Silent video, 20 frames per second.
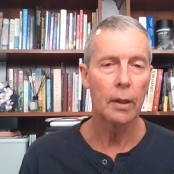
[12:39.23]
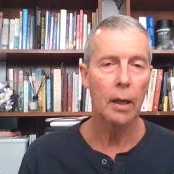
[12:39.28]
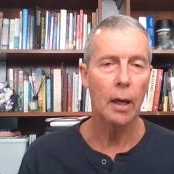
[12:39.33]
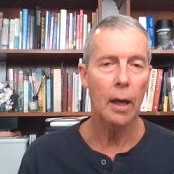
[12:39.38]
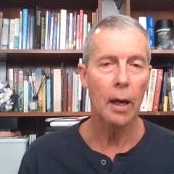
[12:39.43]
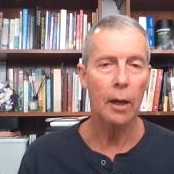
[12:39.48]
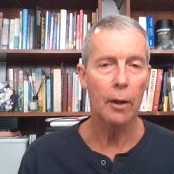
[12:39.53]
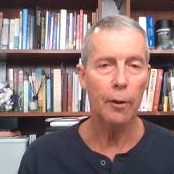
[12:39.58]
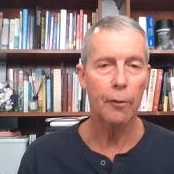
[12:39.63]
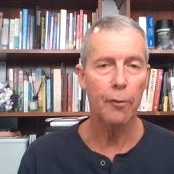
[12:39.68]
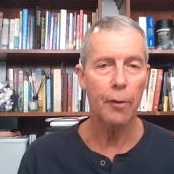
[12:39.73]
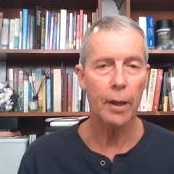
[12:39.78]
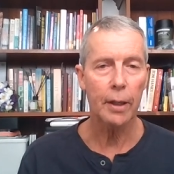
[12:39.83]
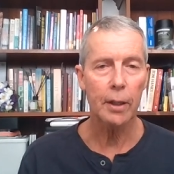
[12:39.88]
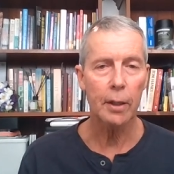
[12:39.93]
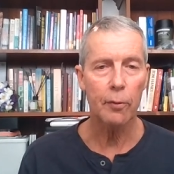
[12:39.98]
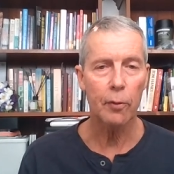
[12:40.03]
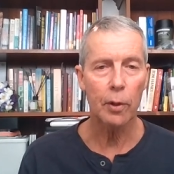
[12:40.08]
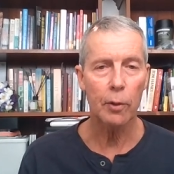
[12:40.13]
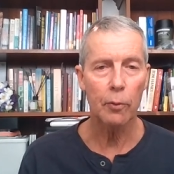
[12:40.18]
are
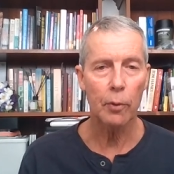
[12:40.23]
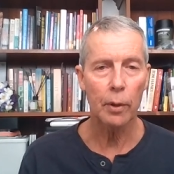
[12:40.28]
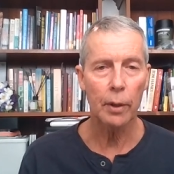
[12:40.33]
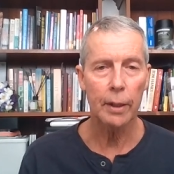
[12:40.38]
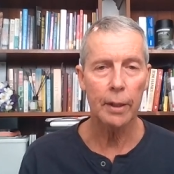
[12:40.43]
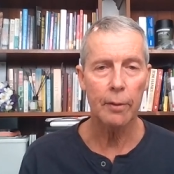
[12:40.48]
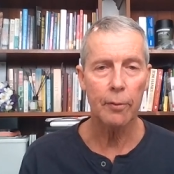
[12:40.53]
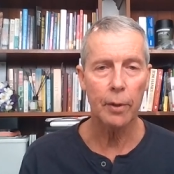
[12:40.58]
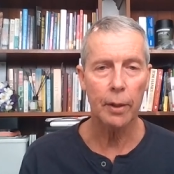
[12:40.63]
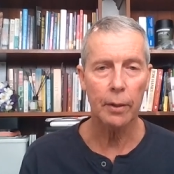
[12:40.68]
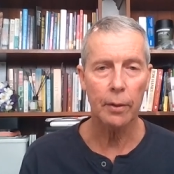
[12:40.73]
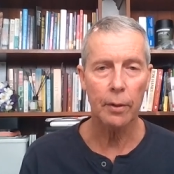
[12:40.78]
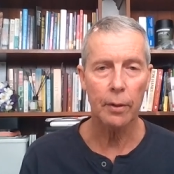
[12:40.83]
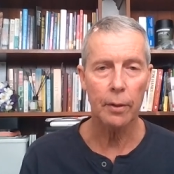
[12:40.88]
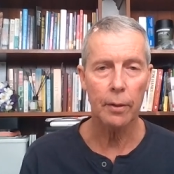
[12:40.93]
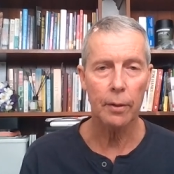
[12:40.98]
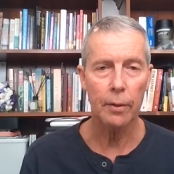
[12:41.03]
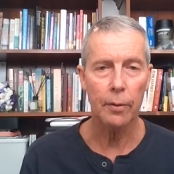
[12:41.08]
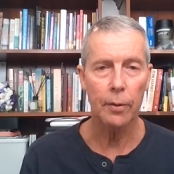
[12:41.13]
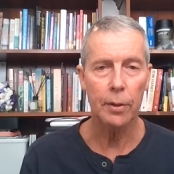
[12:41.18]
effective in
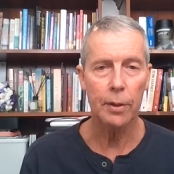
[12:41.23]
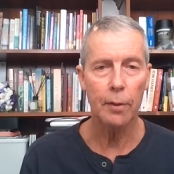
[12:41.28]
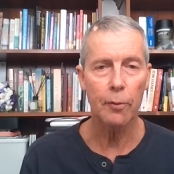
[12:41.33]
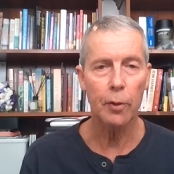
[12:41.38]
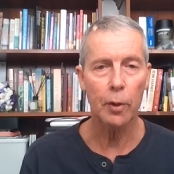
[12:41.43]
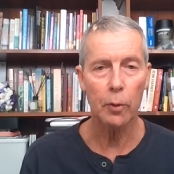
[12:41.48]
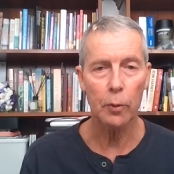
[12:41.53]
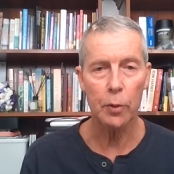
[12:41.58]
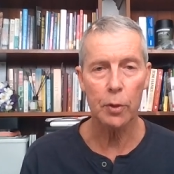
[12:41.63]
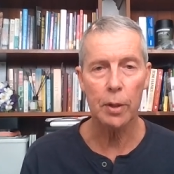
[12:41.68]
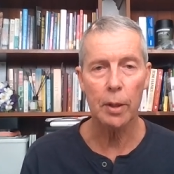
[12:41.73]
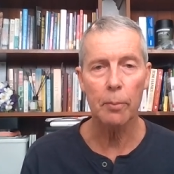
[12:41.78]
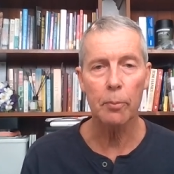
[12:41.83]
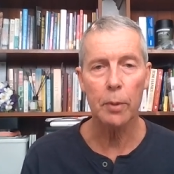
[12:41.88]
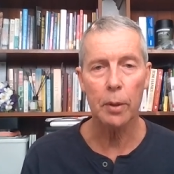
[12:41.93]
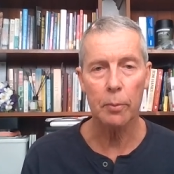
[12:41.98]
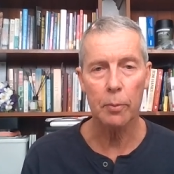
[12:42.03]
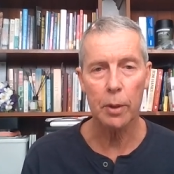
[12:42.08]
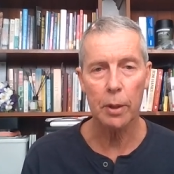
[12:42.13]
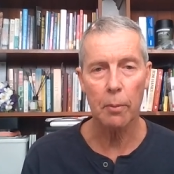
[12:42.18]
relieving the difficult
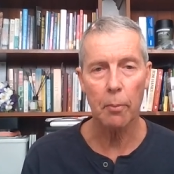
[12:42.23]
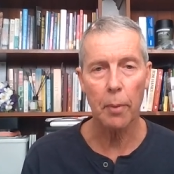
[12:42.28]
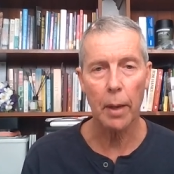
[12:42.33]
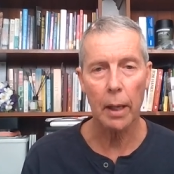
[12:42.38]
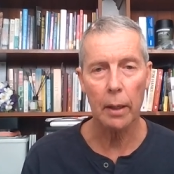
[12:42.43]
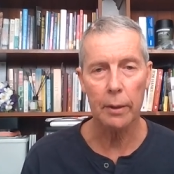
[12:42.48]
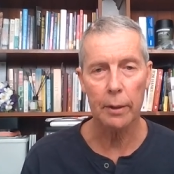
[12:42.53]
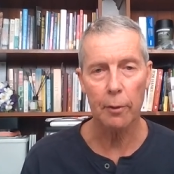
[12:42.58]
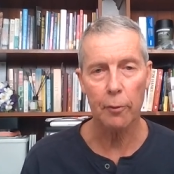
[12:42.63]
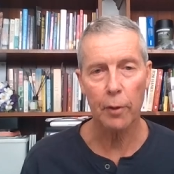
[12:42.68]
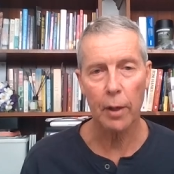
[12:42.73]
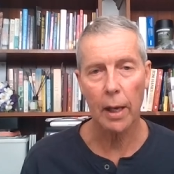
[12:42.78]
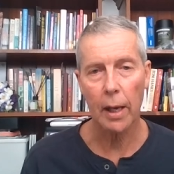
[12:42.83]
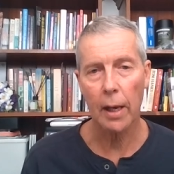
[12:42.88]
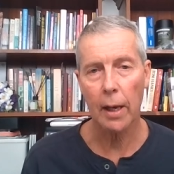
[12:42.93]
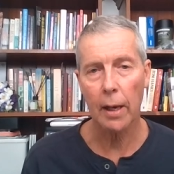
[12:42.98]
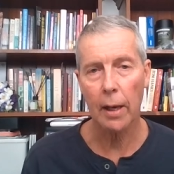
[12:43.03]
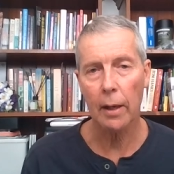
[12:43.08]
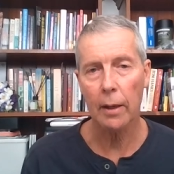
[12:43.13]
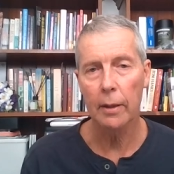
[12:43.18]
symptoms in palliative
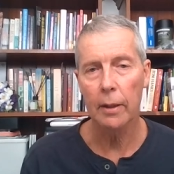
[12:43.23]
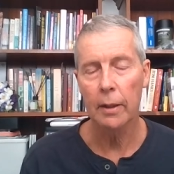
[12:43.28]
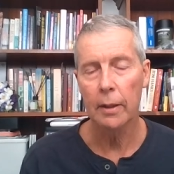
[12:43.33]
care,